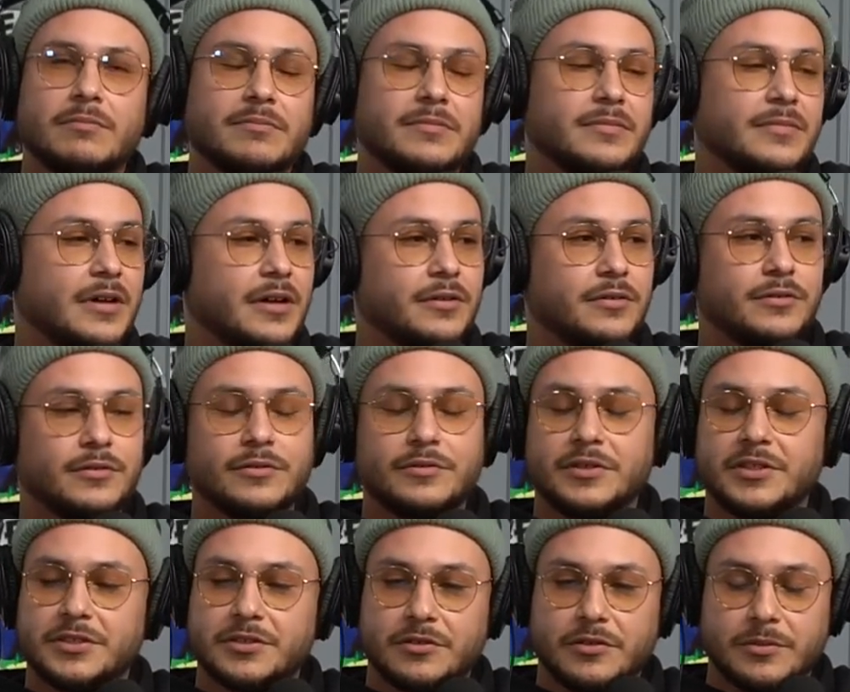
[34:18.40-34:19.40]
I don't know what
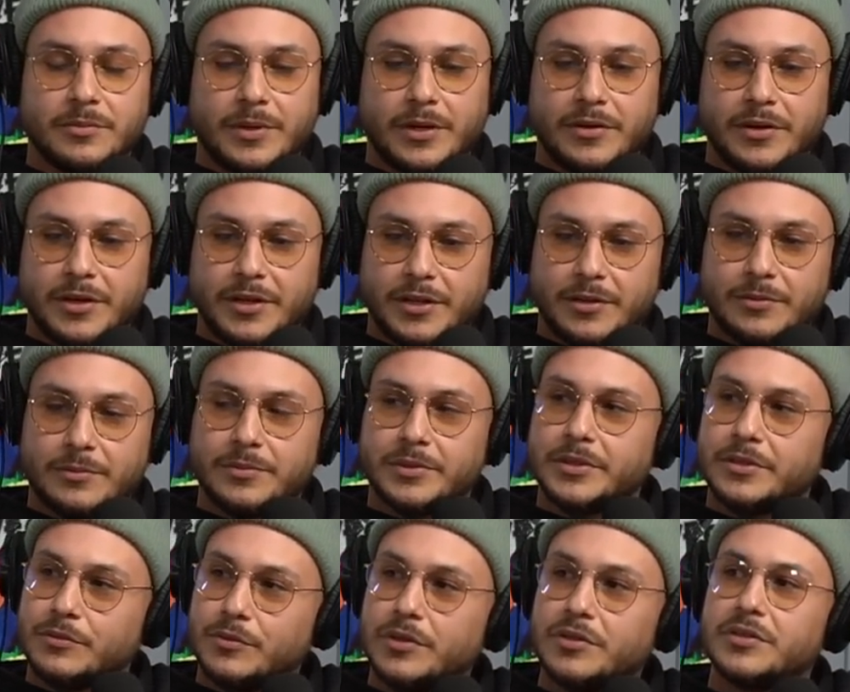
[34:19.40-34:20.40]
he's going by right now, but
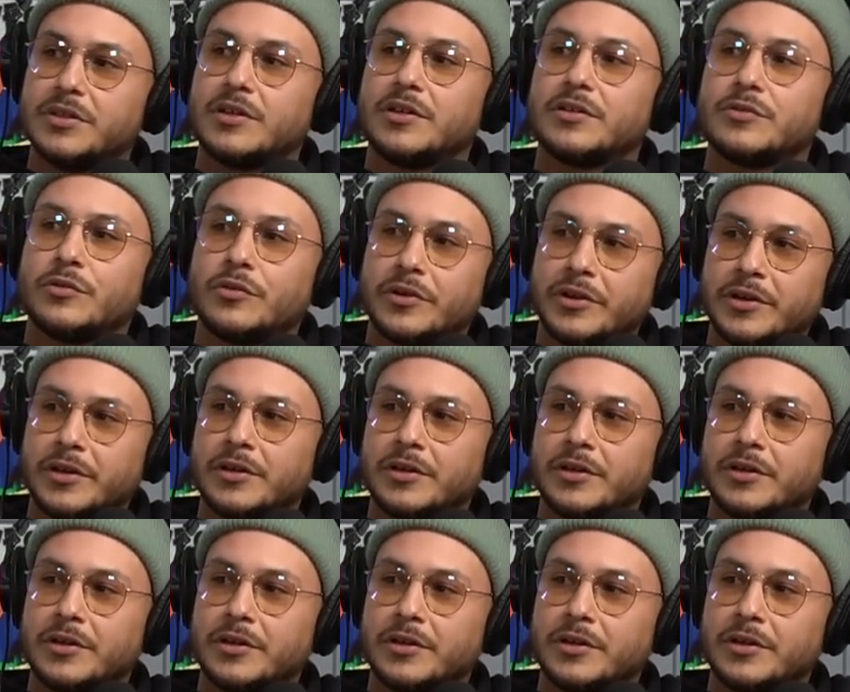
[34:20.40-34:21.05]
Will Daratorder.